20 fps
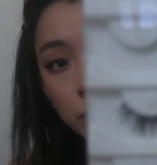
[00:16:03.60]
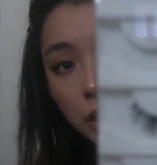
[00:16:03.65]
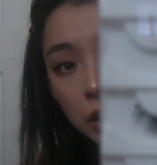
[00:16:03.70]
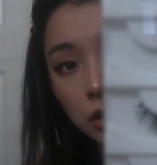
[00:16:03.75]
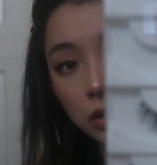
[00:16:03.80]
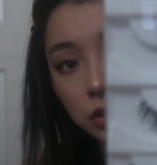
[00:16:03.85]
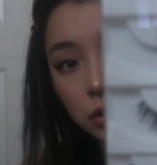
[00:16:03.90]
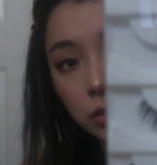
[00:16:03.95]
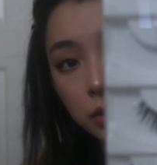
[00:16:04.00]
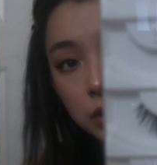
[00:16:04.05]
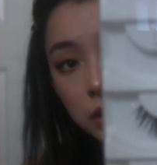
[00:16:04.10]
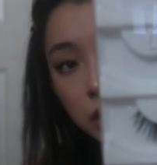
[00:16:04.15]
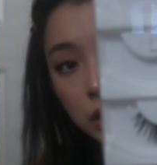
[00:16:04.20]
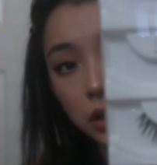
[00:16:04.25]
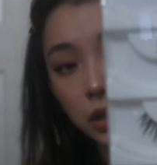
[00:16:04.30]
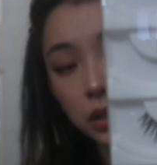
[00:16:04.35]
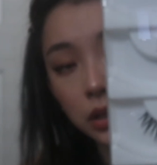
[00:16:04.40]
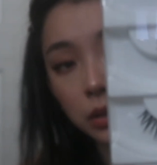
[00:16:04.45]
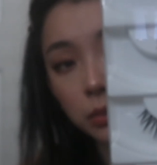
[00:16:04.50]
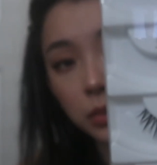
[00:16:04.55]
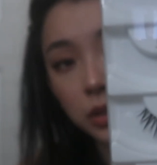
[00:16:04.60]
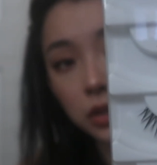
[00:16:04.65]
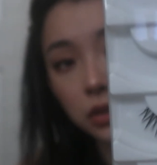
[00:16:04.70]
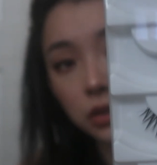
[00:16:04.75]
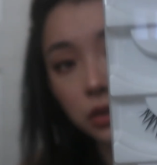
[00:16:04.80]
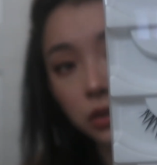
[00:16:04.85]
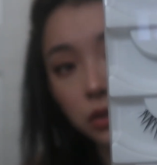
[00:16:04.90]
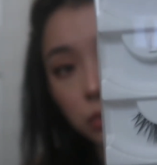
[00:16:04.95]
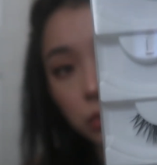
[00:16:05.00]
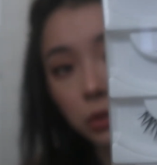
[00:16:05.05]
what I do is I cut them
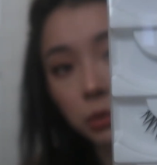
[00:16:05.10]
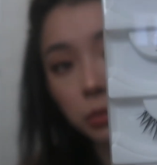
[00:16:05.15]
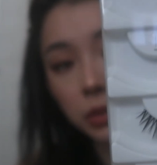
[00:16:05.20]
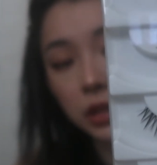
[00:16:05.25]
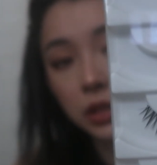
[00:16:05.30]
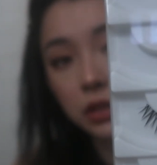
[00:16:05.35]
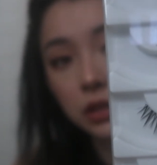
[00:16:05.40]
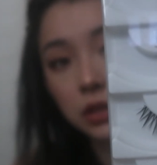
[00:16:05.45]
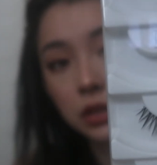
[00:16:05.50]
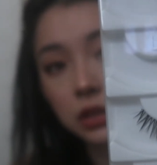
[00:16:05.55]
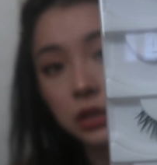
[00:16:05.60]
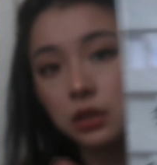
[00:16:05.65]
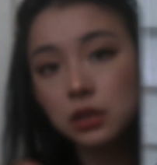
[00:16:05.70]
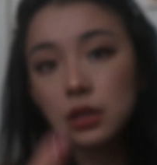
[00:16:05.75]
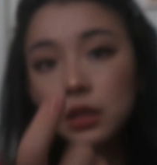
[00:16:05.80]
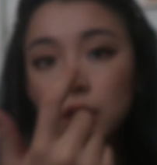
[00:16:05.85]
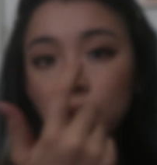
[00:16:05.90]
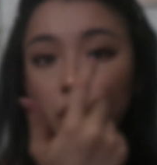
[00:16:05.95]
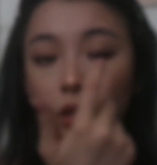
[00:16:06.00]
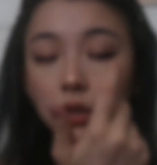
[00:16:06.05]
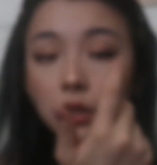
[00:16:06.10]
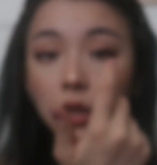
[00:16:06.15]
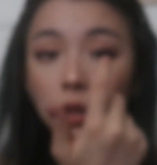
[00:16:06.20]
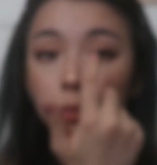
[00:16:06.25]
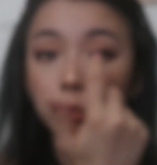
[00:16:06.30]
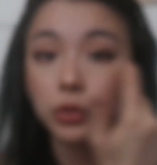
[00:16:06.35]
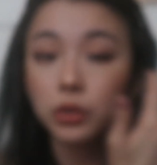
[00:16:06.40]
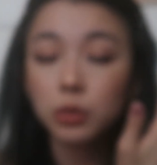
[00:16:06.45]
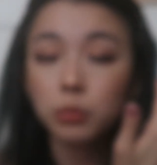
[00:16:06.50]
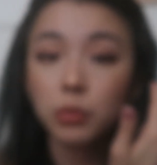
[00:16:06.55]
into 3 pieces and then I
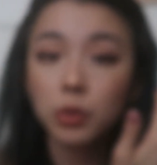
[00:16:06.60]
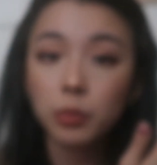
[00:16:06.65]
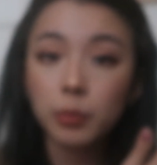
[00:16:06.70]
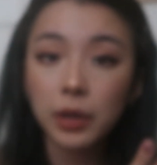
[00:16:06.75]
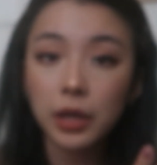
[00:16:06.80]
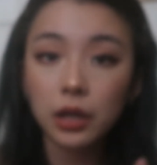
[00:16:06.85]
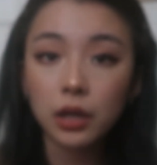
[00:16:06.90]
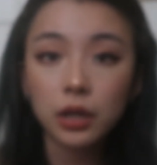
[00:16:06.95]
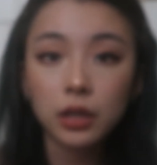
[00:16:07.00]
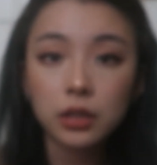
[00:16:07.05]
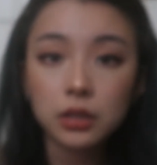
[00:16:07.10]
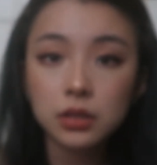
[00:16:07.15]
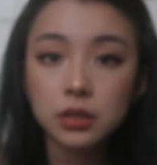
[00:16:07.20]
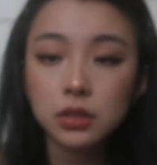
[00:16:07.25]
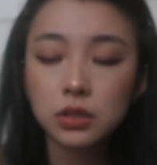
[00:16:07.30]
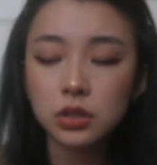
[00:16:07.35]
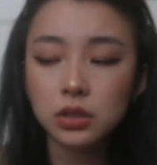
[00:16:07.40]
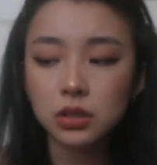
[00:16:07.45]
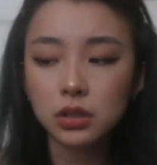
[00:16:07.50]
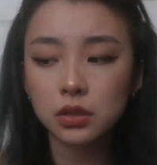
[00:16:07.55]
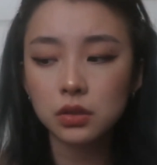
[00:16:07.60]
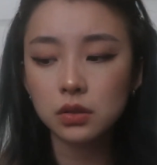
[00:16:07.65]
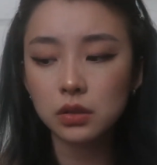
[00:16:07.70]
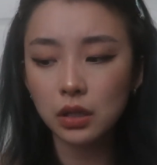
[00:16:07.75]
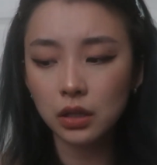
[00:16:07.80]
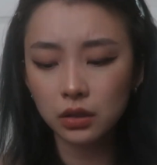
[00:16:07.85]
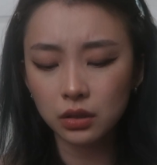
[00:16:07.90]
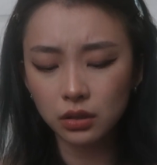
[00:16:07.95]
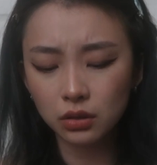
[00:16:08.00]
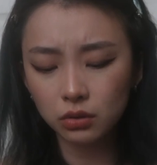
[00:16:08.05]
put them on my eyes just because
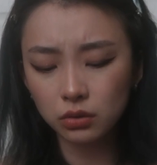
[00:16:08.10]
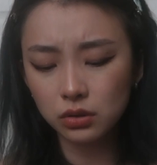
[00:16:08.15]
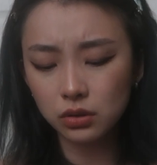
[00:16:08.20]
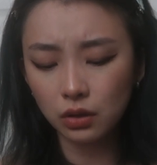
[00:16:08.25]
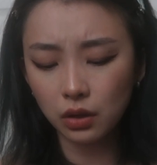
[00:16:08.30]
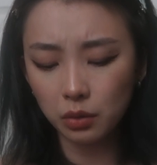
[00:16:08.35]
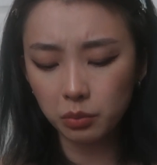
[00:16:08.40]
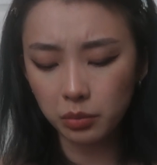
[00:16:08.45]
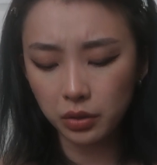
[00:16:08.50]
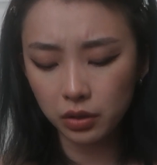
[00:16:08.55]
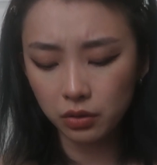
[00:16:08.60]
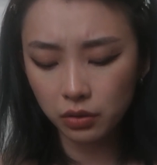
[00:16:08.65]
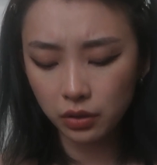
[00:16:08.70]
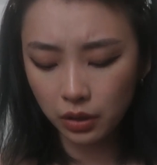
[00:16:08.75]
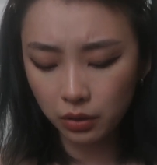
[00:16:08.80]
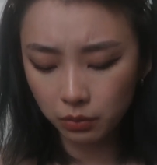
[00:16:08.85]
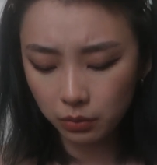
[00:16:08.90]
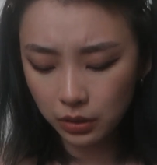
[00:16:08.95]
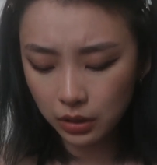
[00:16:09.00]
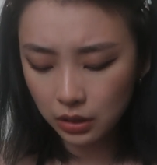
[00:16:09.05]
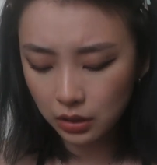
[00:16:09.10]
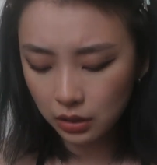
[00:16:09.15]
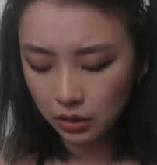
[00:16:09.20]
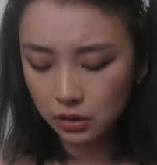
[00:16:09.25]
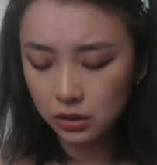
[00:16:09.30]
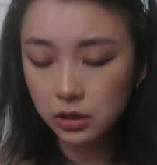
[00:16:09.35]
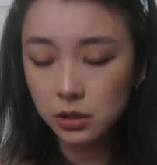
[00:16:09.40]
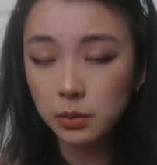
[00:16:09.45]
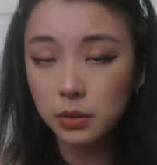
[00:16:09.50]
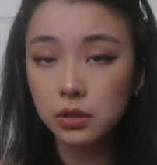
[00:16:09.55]
I think it looks a lot better that way,
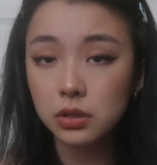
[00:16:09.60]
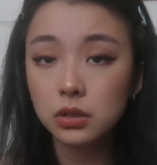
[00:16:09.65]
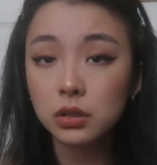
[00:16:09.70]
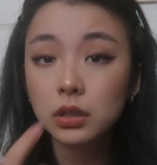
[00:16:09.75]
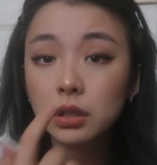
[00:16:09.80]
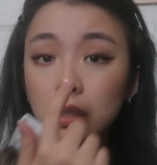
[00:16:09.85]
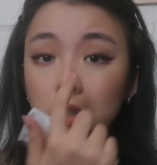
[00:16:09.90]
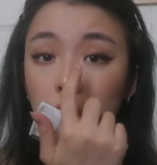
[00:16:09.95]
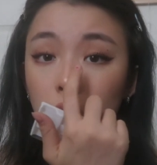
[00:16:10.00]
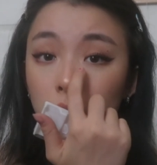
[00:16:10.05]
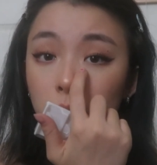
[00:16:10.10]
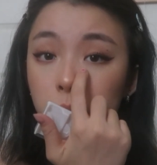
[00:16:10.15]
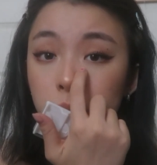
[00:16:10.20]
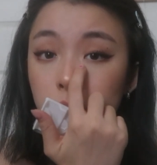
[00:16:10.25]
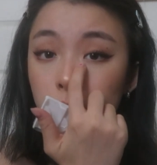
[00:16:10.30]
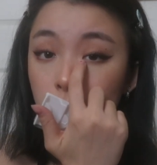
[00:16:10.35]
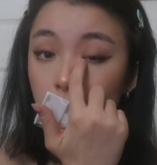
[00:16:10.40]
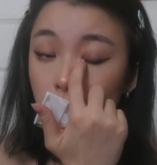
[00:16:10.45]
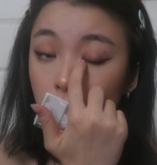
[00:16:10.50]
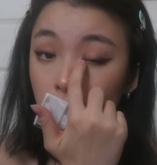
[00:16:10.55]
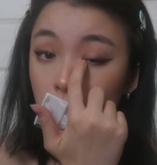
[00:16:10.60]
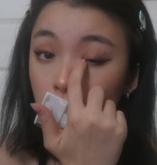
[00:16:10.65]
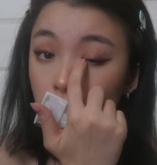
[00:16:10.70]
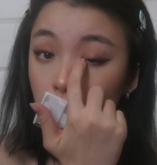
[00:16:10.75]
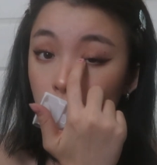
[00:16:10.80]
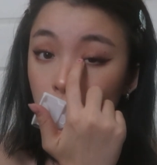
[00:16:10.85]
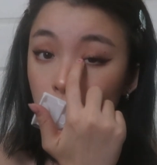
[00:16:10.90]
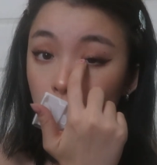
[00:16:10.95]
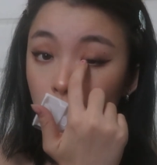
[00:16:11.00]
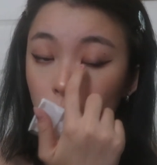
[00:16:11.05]
and especially it helps with like
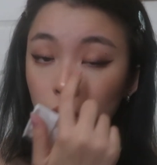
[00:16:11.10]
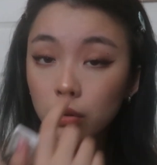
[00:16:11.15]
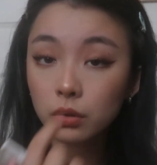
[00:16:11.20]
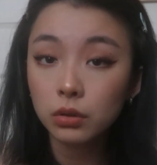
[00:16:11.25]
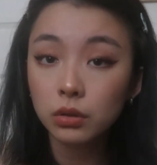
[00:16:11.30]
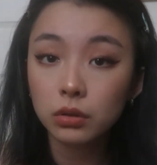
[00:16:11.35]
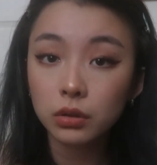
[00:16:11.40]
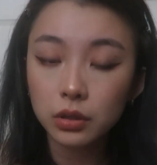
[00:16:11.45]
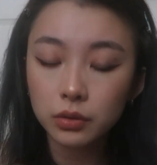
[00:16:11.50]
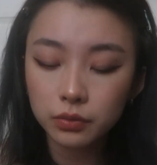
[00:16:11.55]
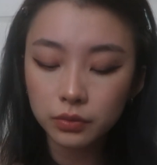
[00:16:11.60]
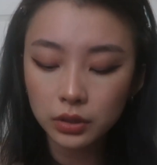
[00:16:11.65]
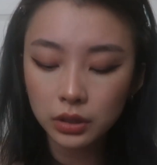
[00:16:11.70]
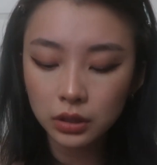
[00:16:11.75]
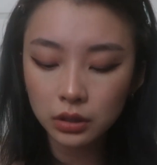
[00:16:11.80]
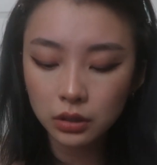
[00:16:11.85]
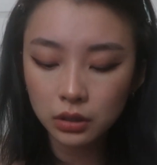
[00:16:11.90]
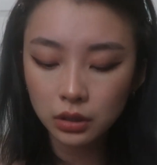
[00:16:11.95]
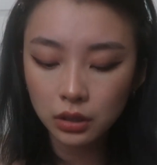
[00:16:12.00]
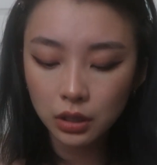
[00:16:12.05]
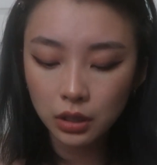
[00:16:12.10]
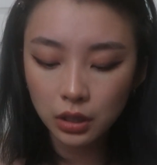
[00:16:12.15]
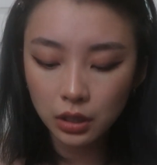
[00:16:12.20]
the inner corner lifting.